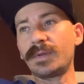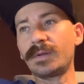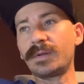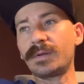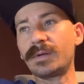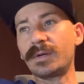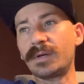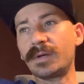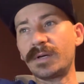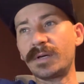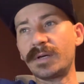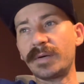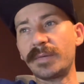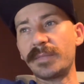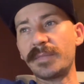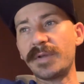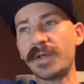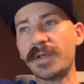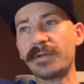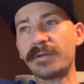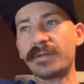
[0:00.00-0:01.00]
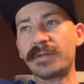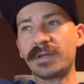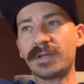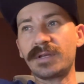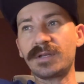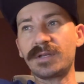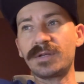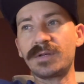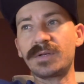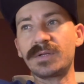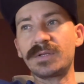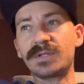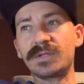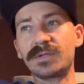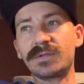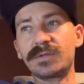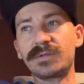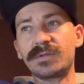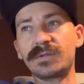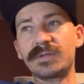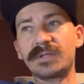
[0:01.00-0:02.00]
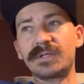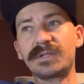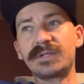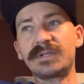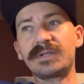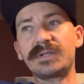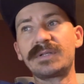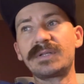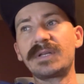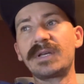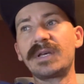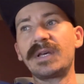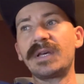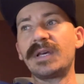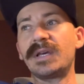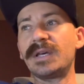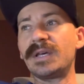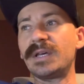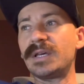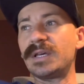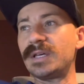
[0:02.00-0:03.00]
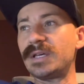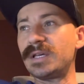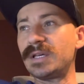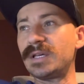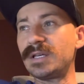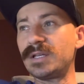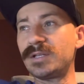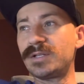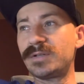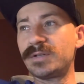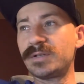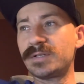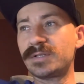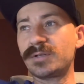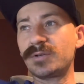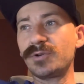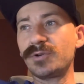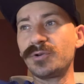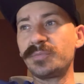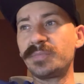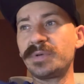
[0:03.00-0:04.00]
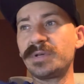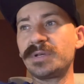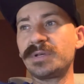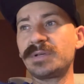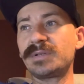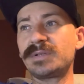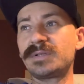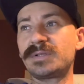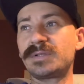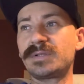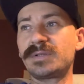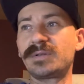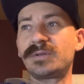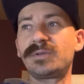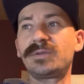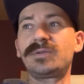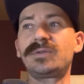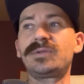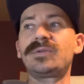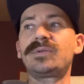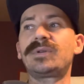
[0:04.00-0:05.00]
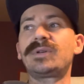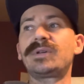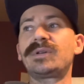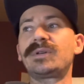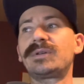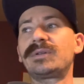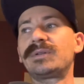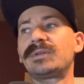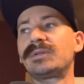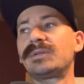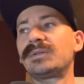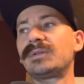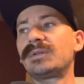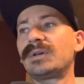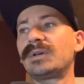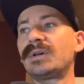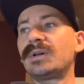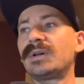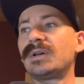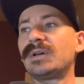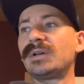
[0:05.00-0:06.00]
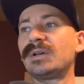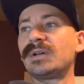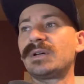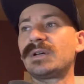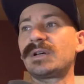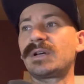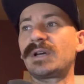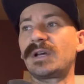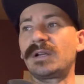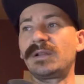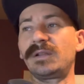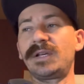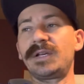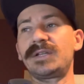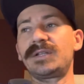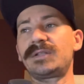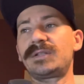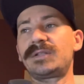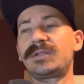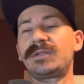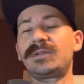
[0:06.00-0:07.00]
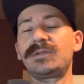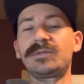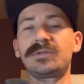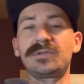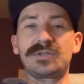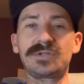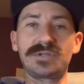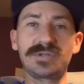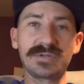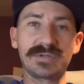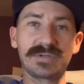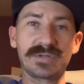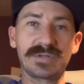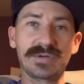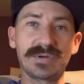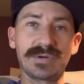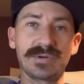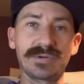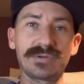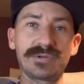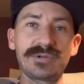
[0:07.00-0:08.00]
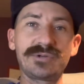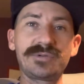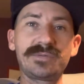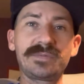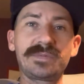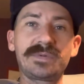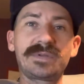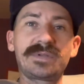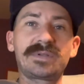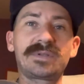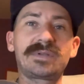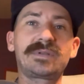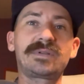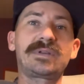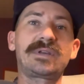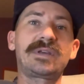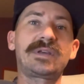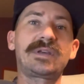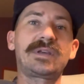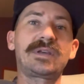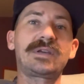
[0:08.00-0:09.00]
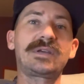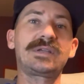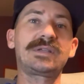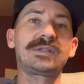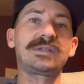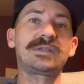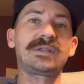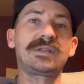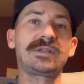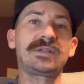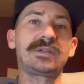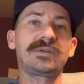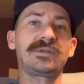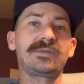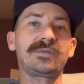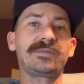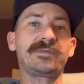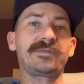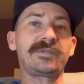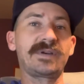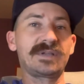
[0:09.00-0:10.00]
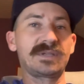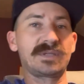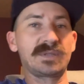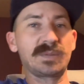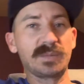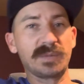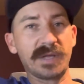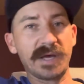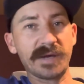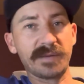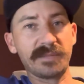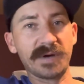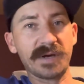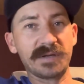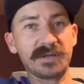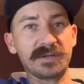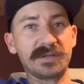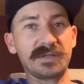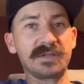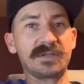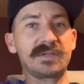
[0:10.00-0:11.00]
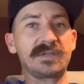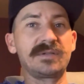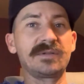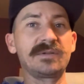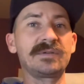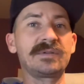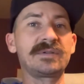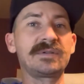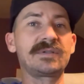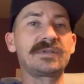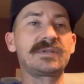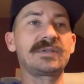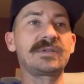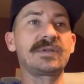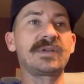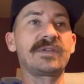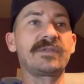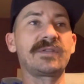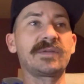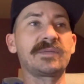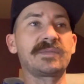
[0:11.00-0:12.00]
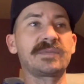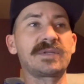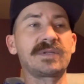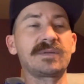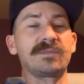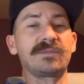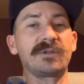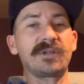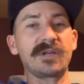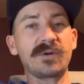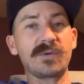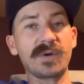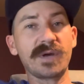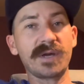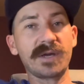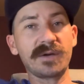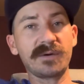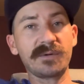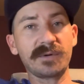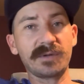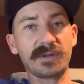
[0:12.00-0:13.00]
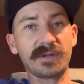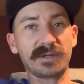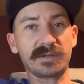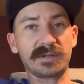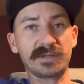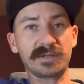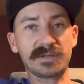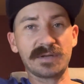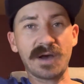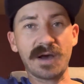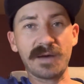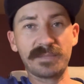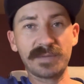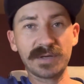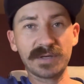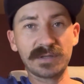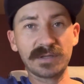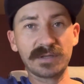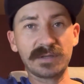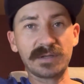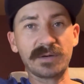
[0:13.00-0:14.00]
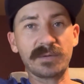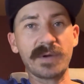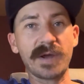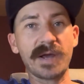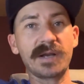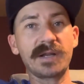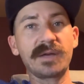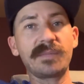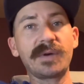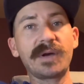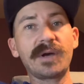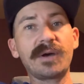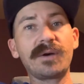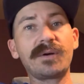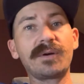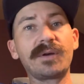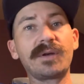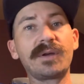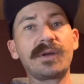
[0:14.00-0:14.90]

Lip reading: Another thing you could do is interest grouping. So you can kind of let students choose their own groups, and then they'll find some like-minded students. You give them some leeway with like the topic that they're writing about.